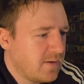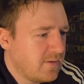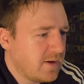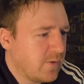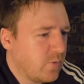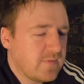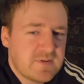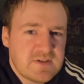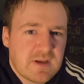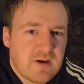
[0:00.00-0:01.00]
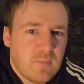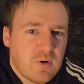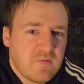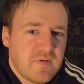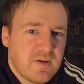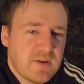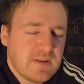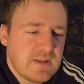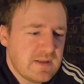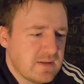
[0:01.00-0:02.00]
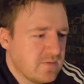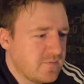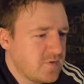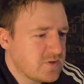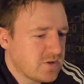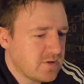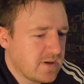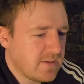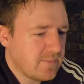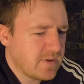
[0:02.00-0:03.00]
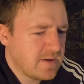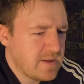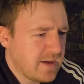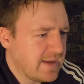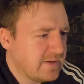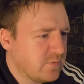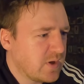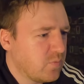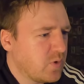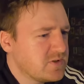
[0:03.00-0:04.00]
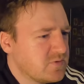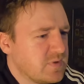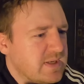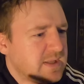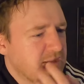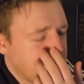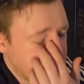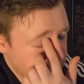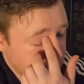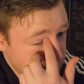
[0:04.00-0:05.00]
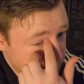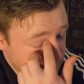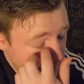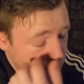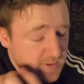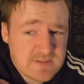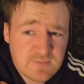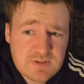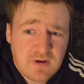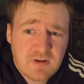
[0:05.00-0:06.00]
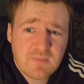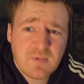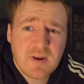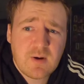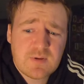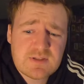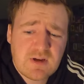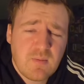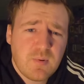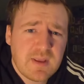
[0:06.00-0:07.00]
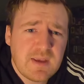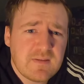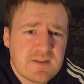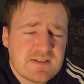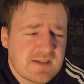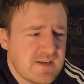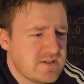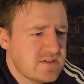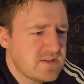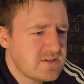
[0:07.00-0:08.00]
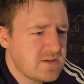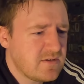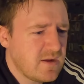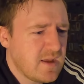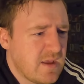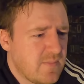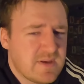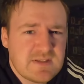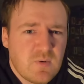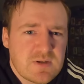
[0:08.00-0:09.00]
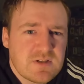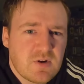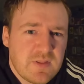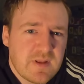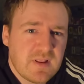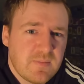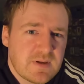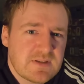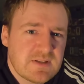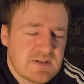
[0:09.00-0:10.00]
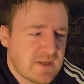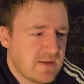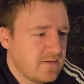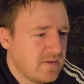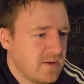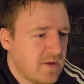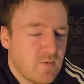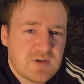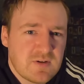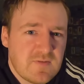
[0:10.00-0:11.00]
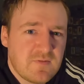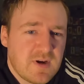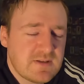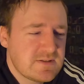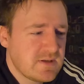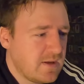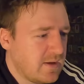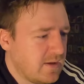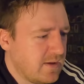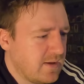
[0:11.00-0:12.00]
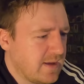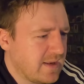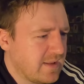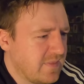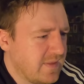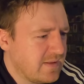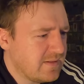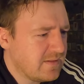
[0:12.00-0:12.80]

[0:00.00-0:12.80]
We'll have to check out more of him in the future. I was reading one of your comments was talking about how he's not playing in the Six Nations this year because he wants to go to the Olympics instead, which are in France. And I think